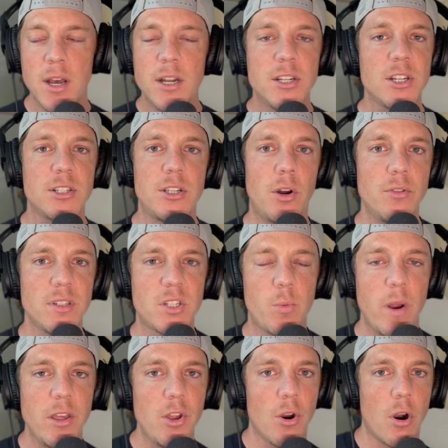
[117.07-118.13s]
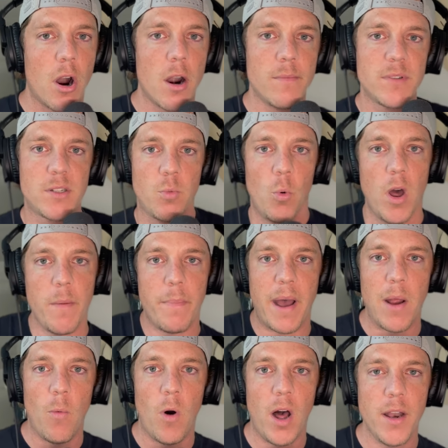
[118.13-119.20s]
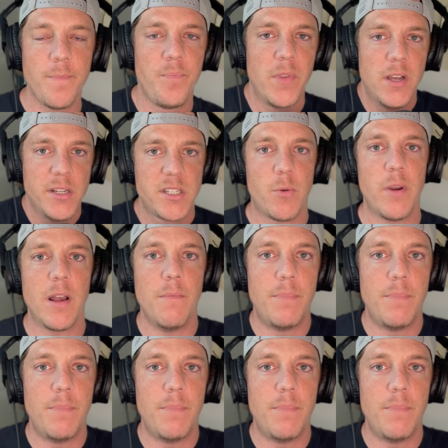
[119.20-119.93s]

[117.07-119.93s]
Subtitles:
just don't swing your arms one by one. Swing them